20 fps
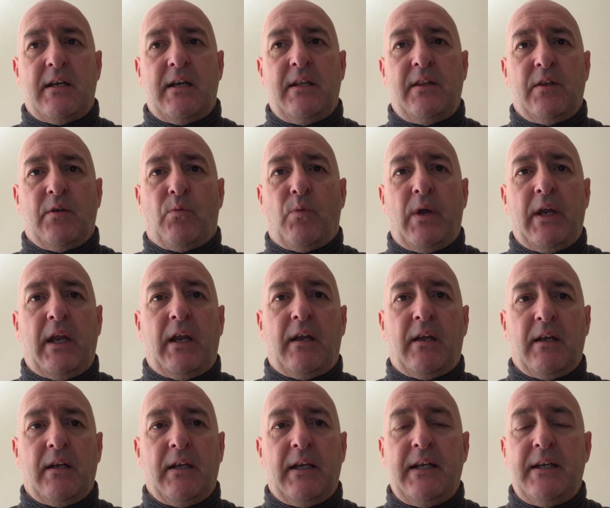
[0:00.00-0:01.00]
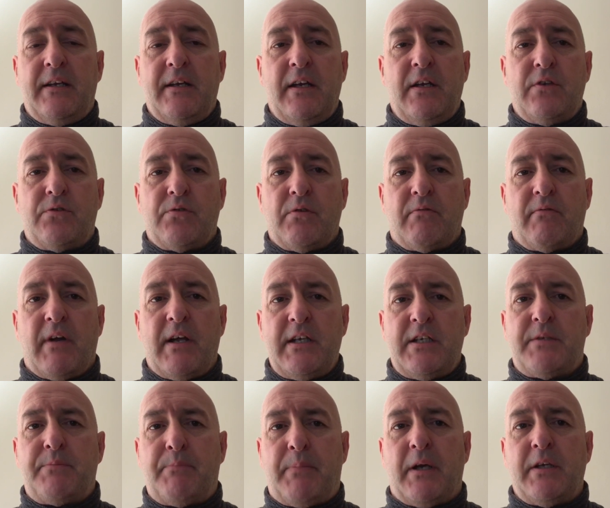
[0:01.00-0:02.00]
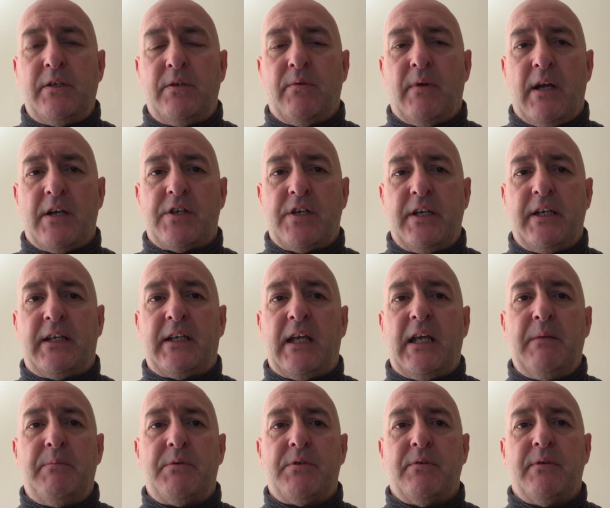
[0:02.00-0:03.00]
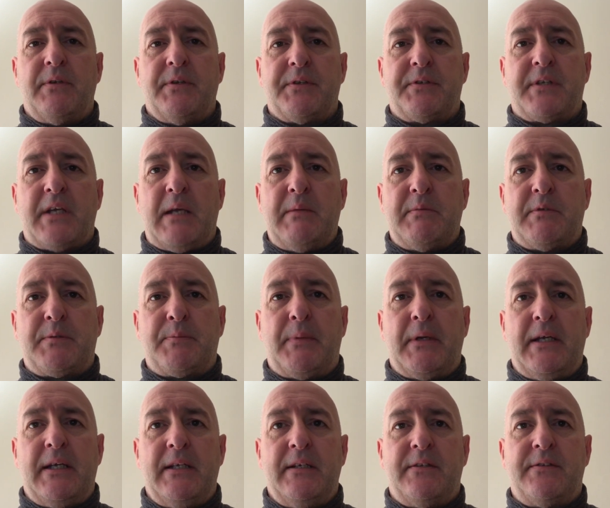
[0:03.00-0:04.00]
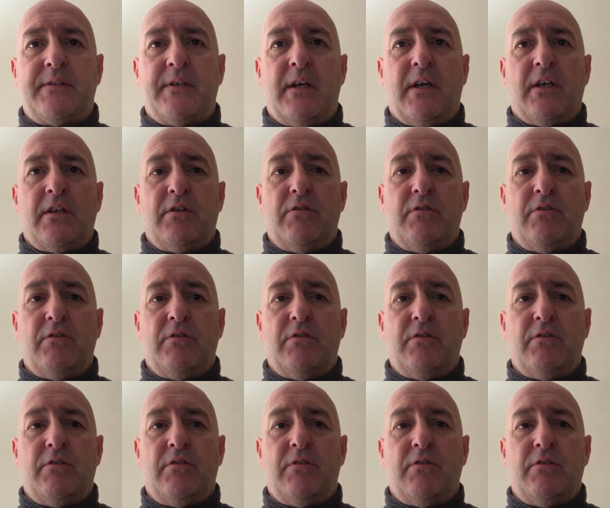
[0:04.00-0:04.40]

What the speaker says: in the week leading into a race, but you actually keep doing the same speeds.